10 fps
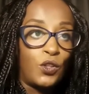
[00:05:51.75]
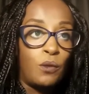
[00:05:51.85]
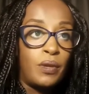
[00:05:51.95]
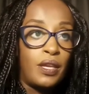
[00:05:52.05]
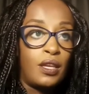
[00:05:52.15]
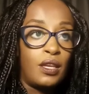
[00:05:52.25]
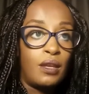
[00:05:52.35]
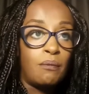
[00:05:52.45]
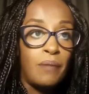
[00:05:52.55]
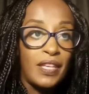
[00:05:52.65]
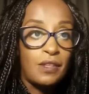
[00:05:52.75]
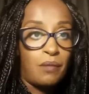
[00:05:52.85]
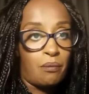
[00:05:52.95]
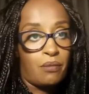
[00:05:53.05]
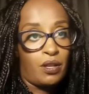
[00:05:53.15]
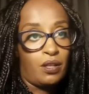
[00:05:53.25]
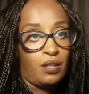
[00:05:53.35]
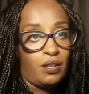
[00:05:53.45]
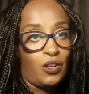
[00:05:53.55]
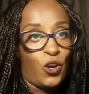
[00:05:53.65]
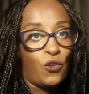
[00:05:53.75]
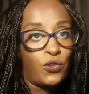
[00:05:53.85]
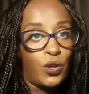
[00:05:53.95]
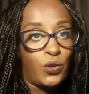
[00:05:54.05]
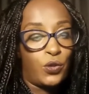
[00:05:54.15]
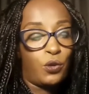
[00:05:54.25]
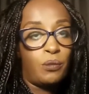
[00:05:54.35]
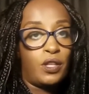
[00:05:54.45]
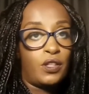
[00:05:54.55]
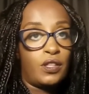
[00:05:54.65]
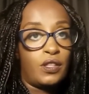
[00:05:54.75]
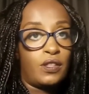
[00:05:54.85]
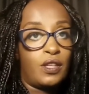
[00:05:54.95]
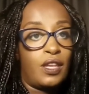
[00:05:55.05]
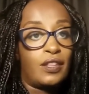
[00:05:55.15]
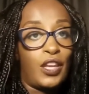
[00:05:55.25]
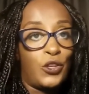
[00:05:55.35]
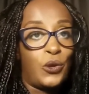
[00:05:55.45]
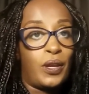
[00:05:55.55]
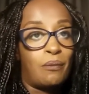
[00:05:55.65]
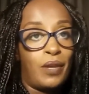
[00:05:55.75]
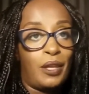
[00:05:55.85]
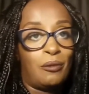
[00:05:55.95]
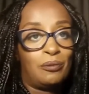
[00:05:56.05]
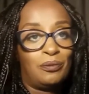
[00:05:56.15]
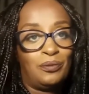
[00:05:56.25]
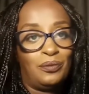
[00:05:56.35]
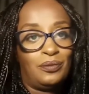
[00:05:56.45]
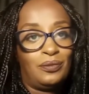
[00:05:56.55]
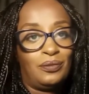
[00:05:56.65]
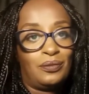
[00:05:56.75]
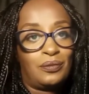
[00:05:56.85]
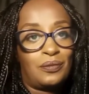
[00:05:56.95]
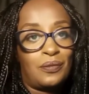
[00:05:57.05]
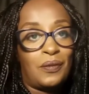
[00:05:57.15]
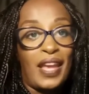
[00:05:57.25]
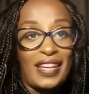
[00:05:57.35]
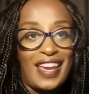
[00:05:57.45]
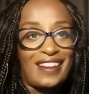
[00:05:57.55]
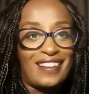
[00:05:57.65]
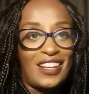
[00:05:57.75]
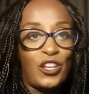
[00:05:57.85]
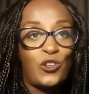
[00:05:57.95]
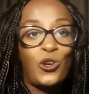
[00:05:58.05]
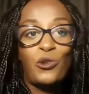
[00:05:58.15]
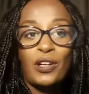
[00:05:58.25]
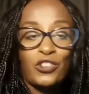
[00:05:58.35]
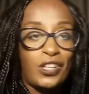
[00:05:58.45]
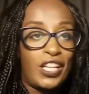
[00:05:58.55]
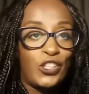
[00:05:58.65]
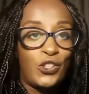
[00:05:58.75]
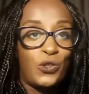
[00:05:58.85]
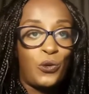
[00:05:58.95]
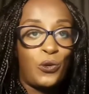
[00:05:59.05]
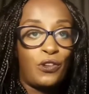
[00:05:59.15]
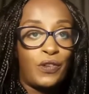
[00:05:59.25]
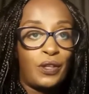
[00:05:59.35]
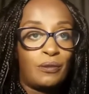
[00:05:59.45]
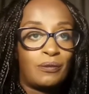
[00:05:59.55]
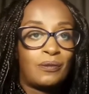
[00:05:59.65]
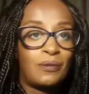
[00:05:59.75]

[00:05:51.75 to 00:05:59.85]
to be best member of those communities that you can be. Again, congratulations to all of you.